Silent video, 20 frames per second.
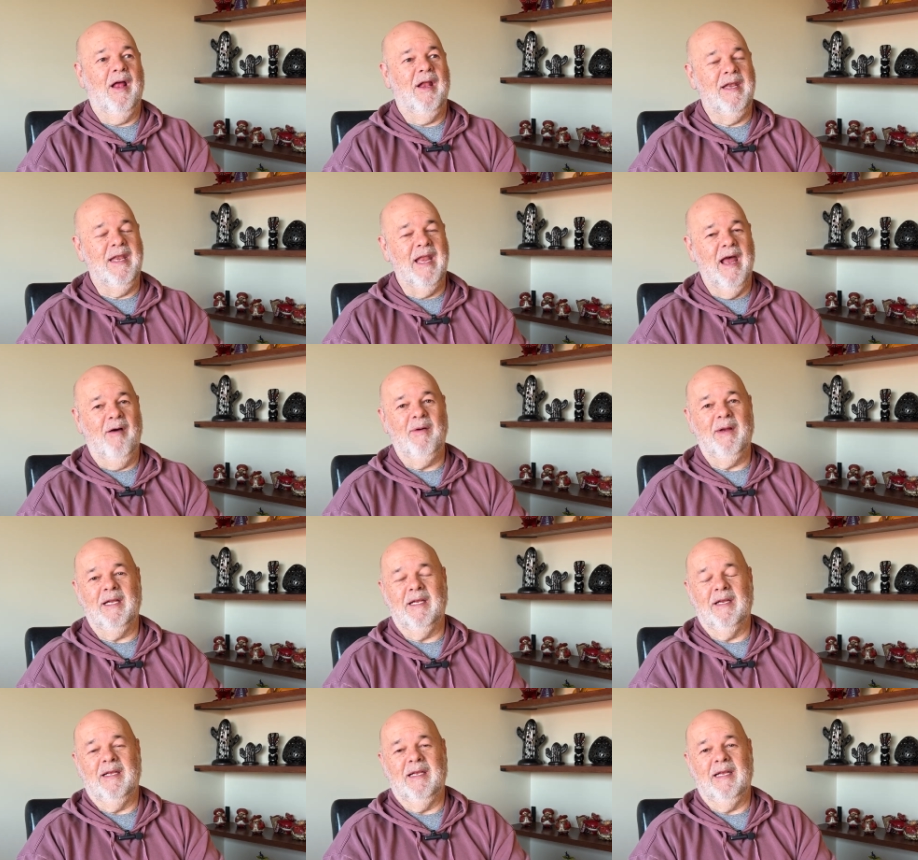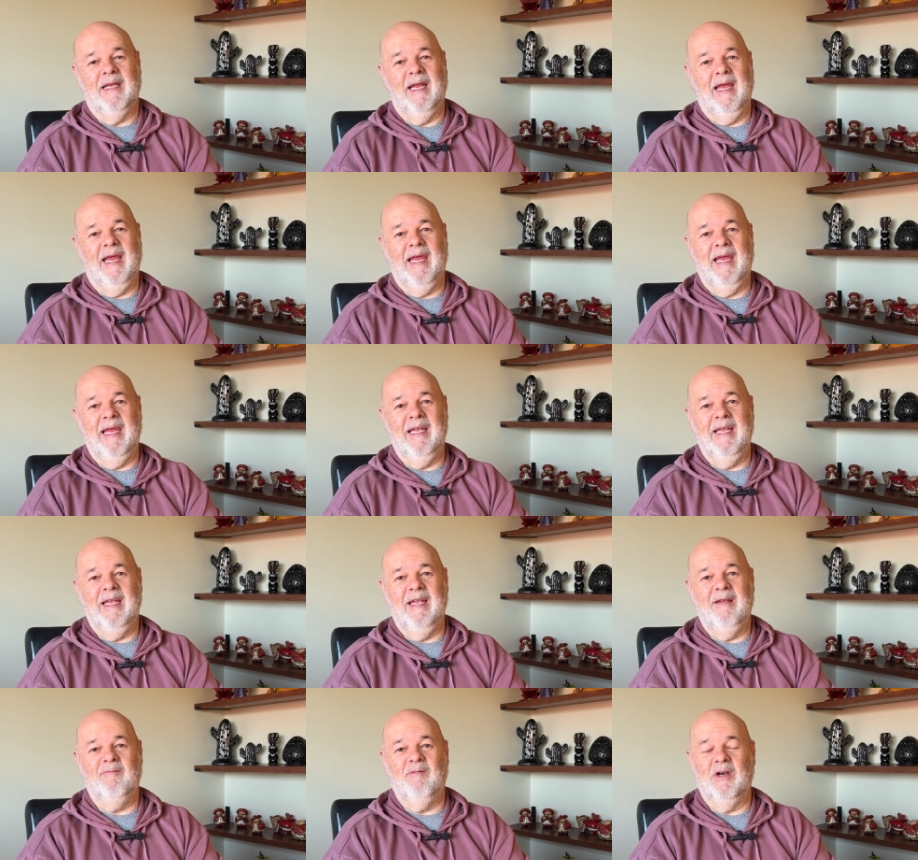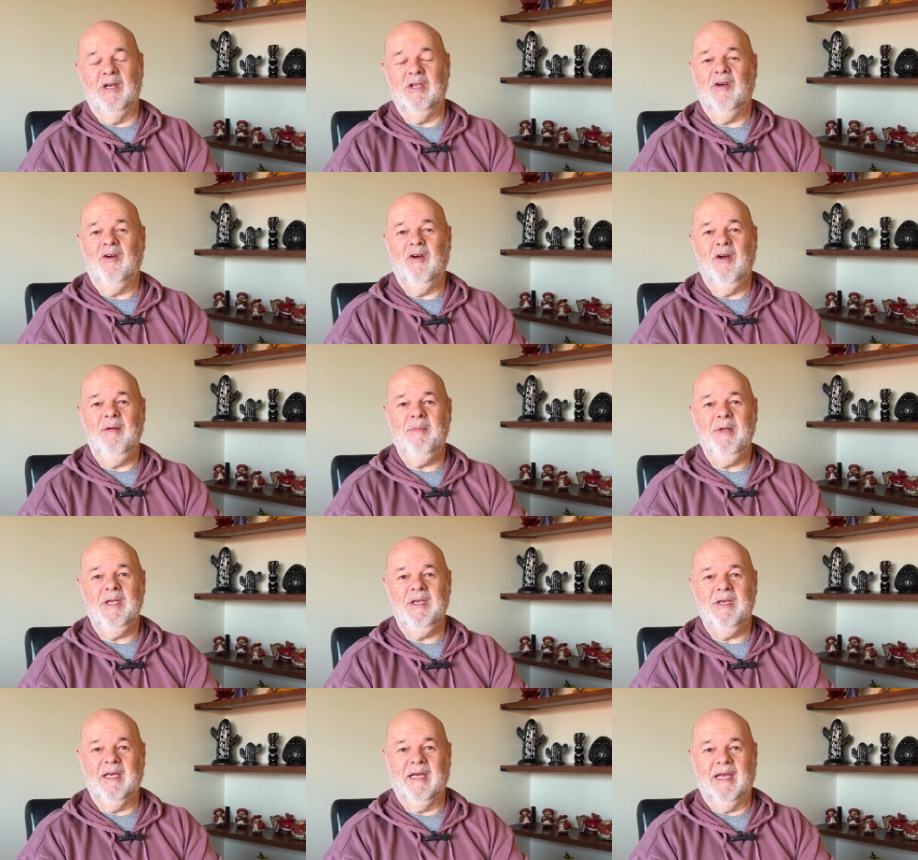knowing that in
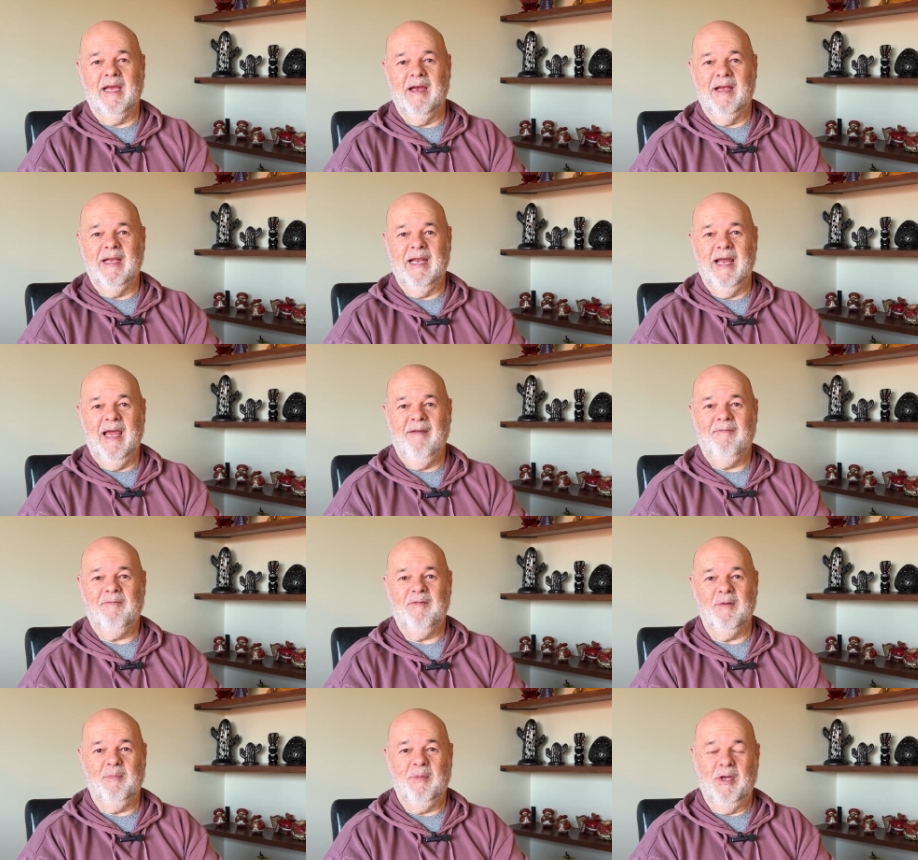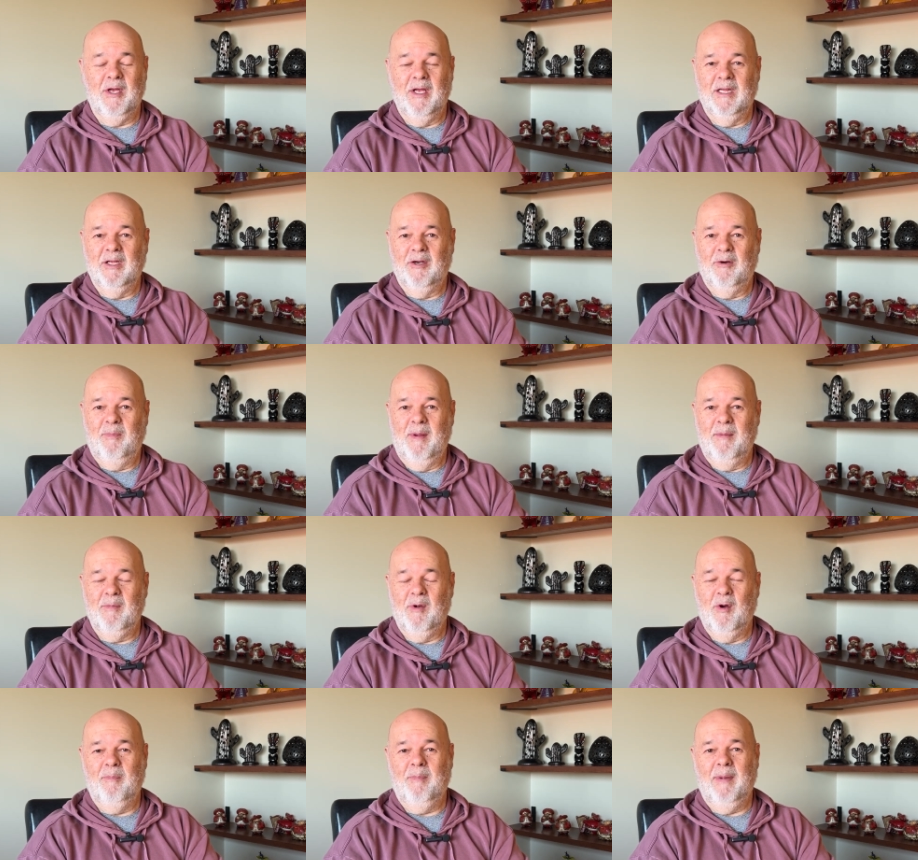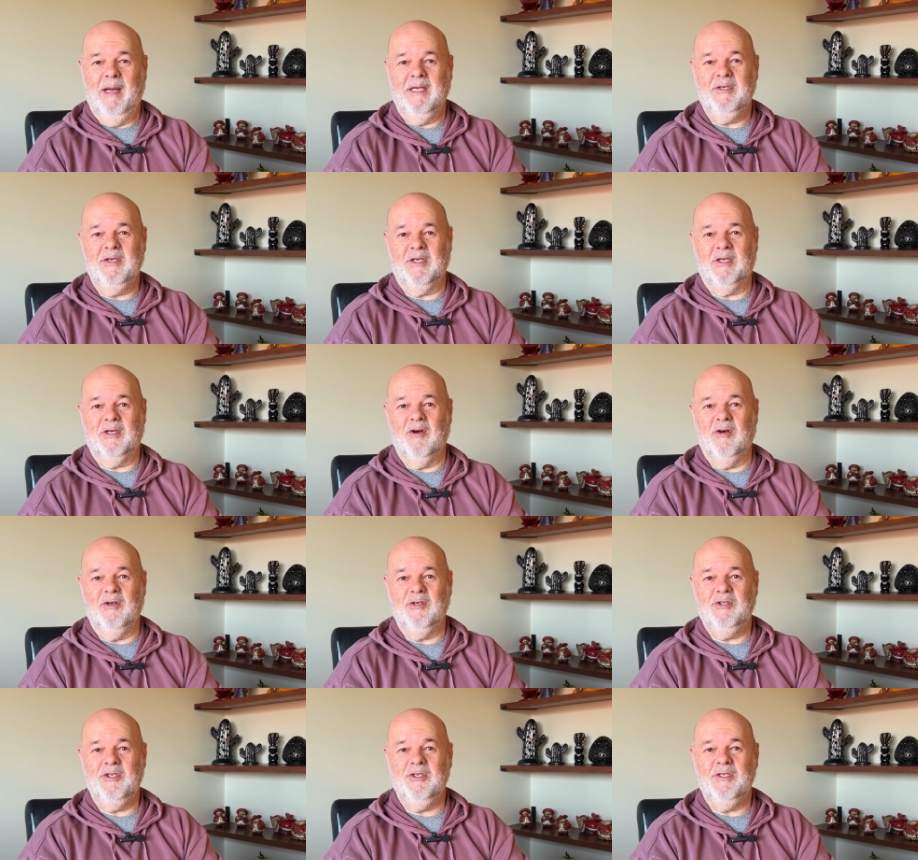retirement you're going to have to be a little bit more budget
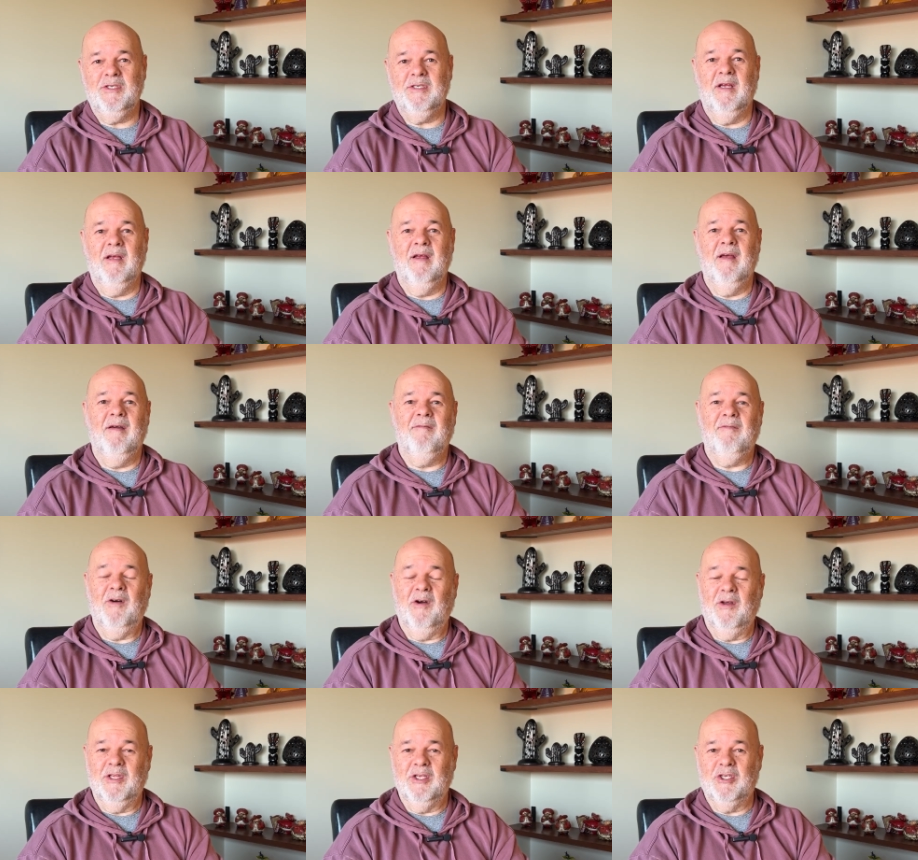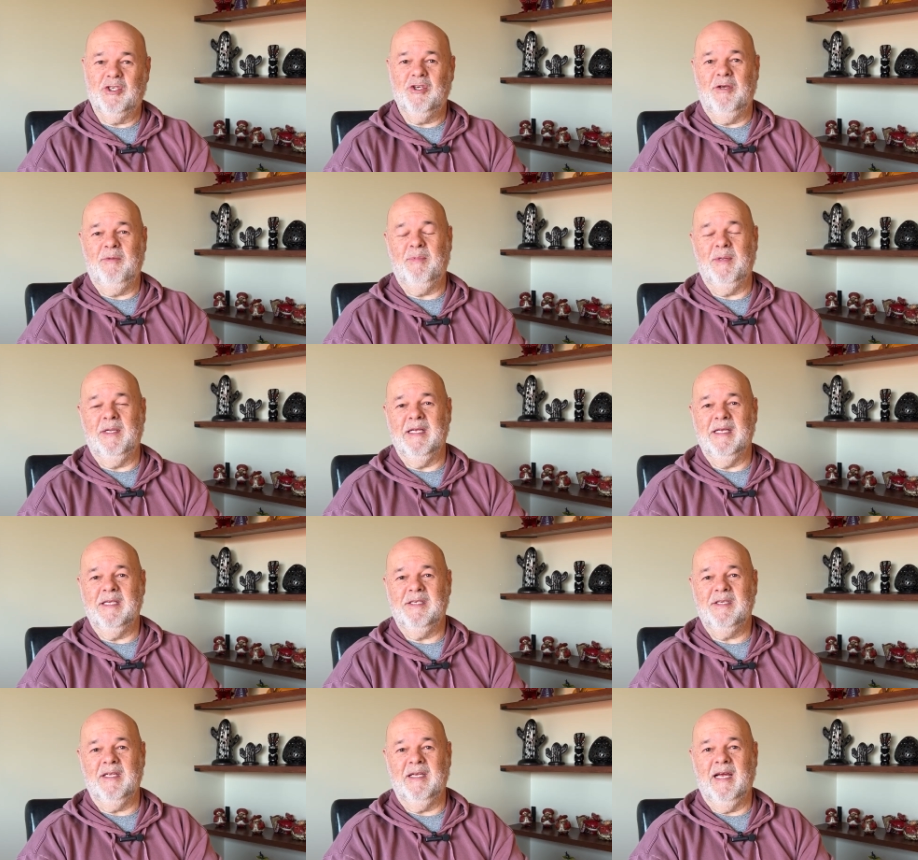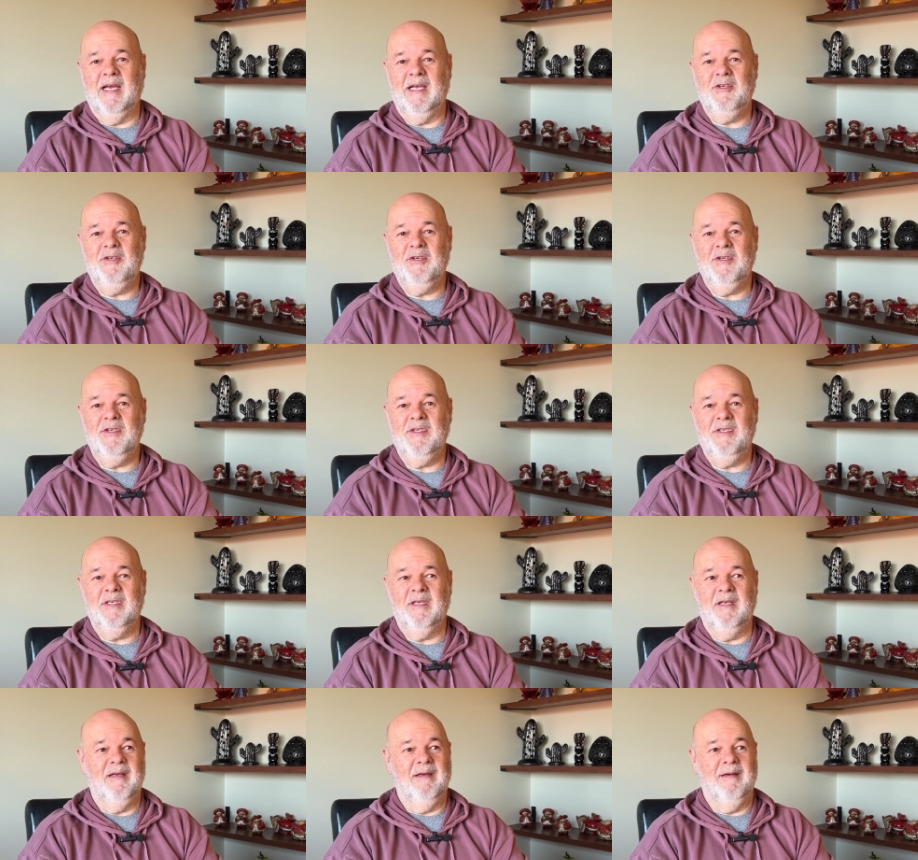conscious, find the cheaper destinations?